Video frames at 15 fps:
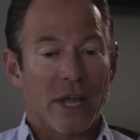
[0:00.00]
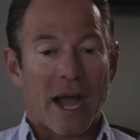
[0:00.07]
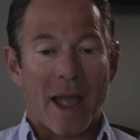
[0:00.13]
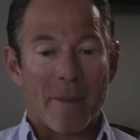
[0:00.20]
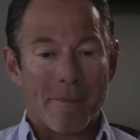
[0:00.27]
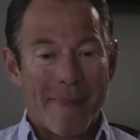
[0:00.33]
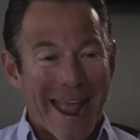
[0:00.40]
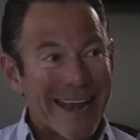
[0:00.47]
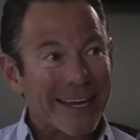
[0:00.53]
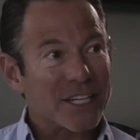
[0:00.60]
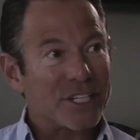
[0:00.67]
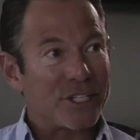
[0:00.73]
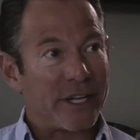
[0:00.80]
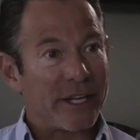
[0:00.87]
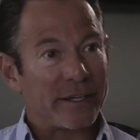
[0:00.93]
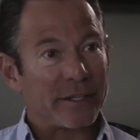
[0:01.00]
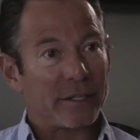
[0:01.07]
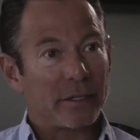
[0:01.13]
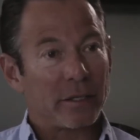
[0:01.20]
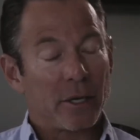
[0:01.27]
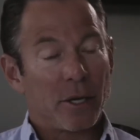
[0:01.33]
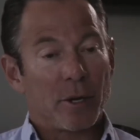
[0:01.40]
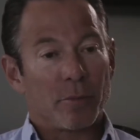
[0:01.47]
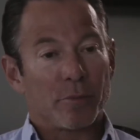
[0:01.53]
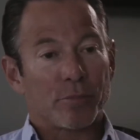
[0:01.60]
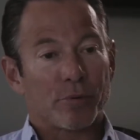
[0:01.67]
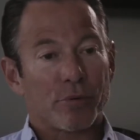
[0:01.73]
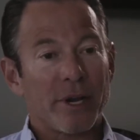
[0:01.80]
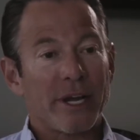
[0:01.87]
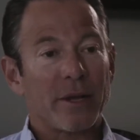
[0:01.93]
I managed it
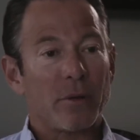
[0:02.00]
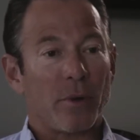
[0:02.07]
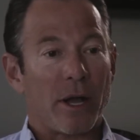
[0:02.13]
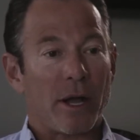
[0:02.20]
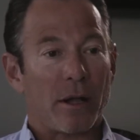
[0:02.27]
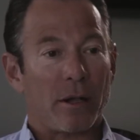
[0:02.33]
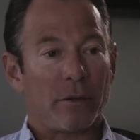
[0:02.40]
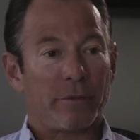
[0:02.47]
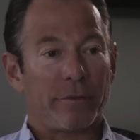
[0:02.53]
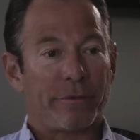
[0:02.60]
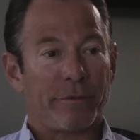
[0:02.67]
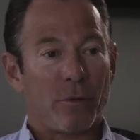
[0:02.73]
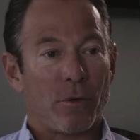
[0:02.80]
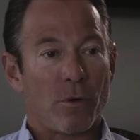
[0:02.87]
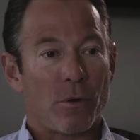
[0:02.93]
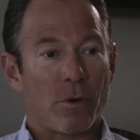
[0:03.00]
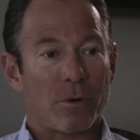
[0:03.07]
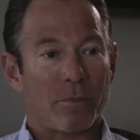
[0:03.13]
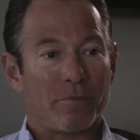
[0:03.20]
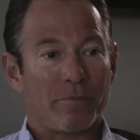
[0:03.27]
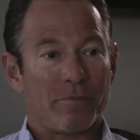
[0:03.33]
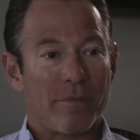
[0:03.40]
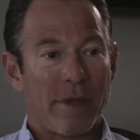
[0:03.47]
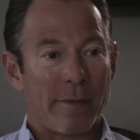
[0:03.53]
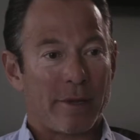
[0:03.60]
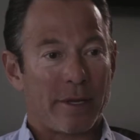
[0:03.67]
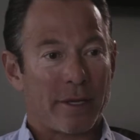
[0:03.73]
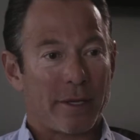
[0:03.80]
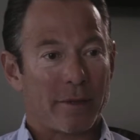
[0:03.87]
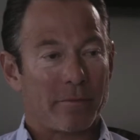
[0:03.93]
pretty well for
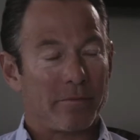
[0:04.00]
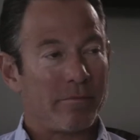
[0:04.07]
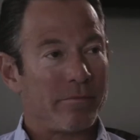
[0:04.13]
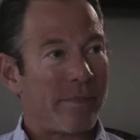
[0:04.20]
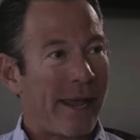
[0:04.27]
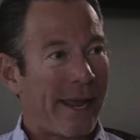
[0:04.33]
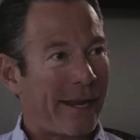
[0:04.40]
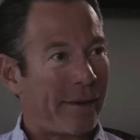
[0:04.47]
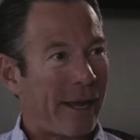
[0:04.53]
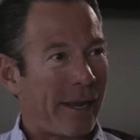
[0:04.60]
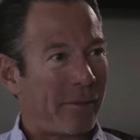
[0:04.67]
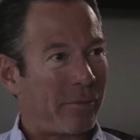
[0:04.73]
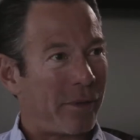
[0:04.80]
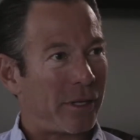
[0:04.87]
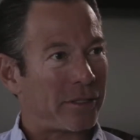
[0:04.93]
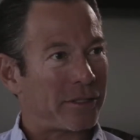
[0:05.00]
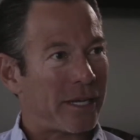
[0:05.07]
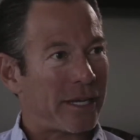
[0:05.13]
maybe eight, eight months, I